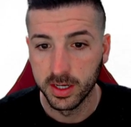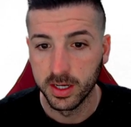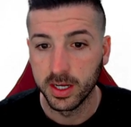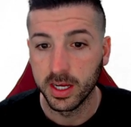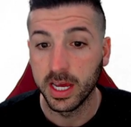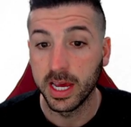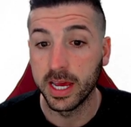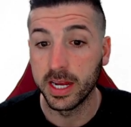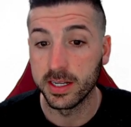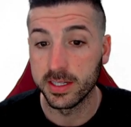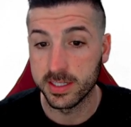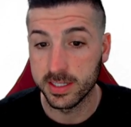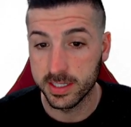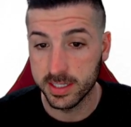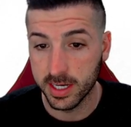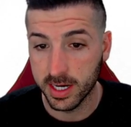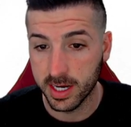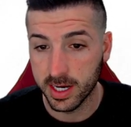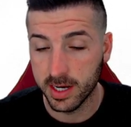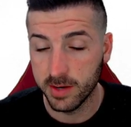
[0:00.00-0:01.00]
and
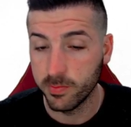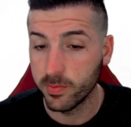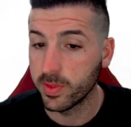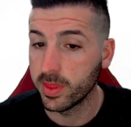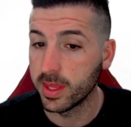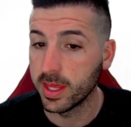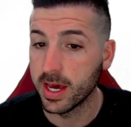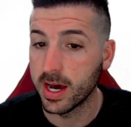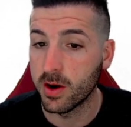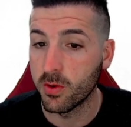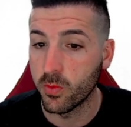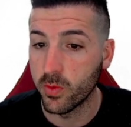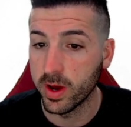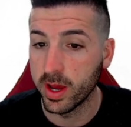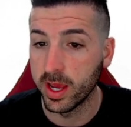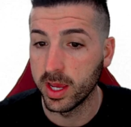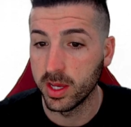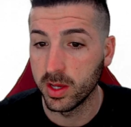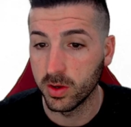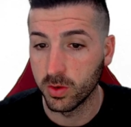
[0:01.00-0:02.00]
sum the
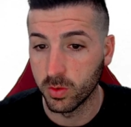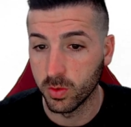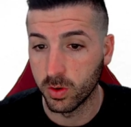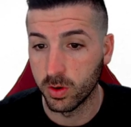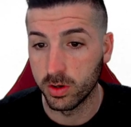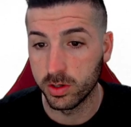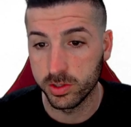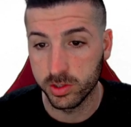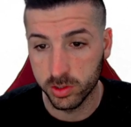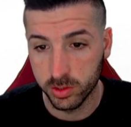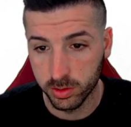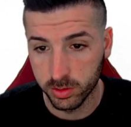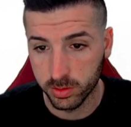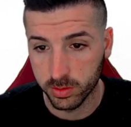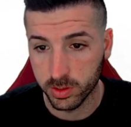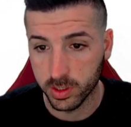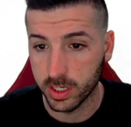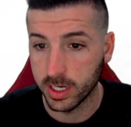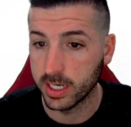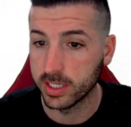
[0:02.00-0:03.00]
away goals too
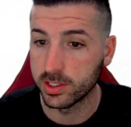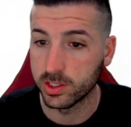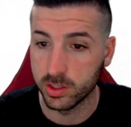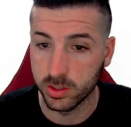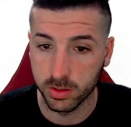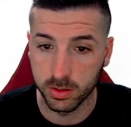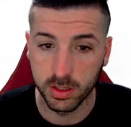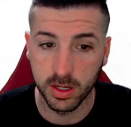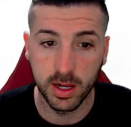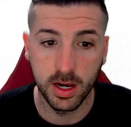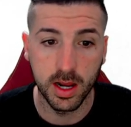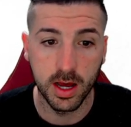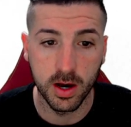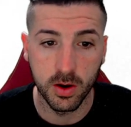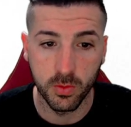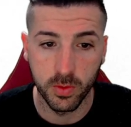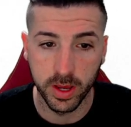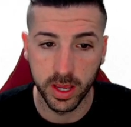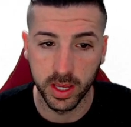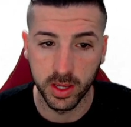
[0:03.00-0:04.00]
as total
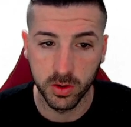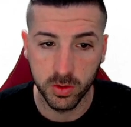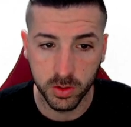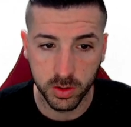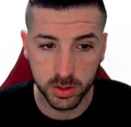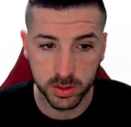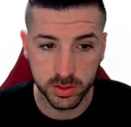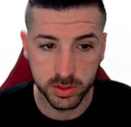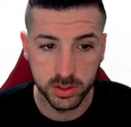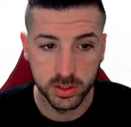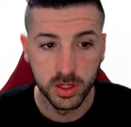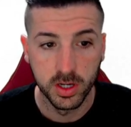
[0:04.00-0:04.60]
away goals.